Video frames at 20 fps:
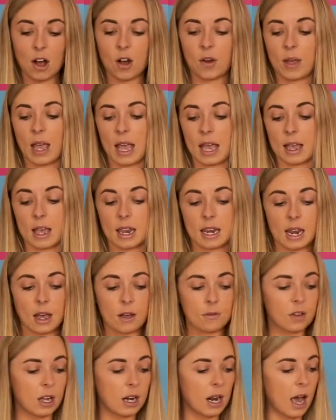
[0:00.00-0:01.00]
Okay,
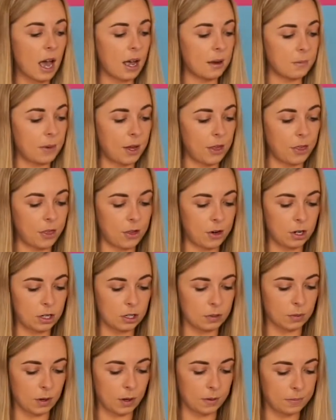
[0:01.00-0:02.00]
now I've got to add my
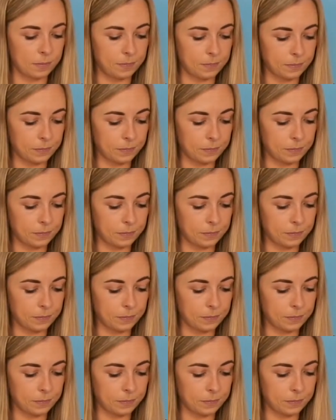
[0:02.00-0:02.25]
third one.